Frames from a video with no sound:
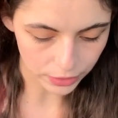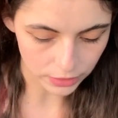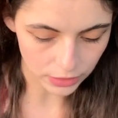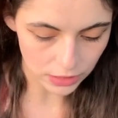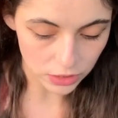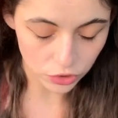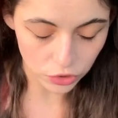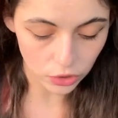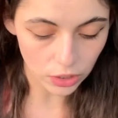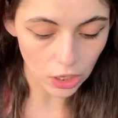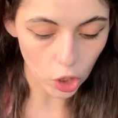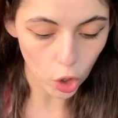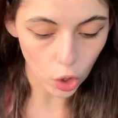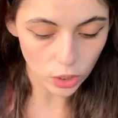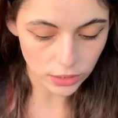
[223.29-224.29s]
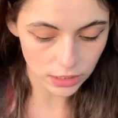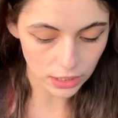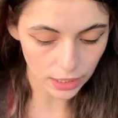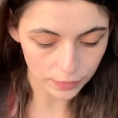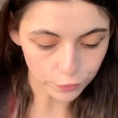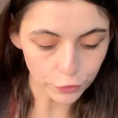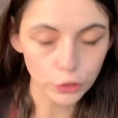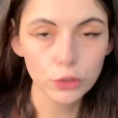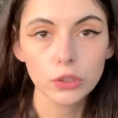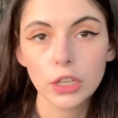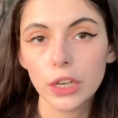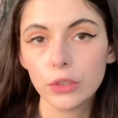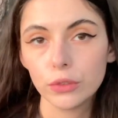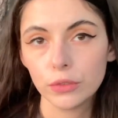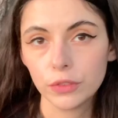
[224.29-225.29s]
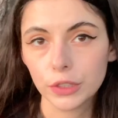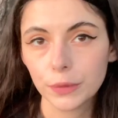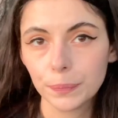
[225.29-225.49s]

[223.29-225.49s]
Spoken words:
And this took a long time for you to get over.